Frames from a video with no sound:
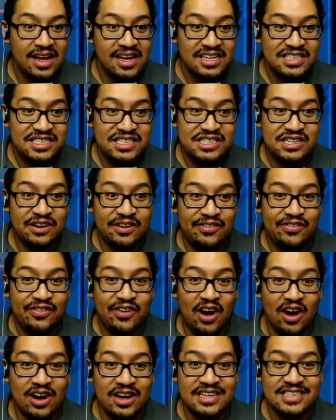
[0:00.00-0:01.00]

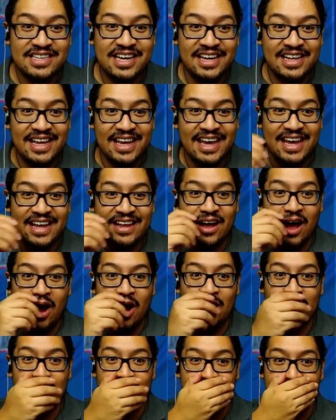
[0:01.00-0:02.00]
Jafar is going to hit
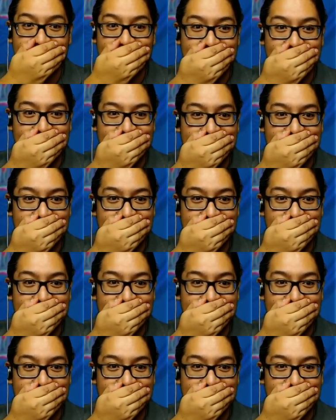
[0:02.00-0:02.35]
harder.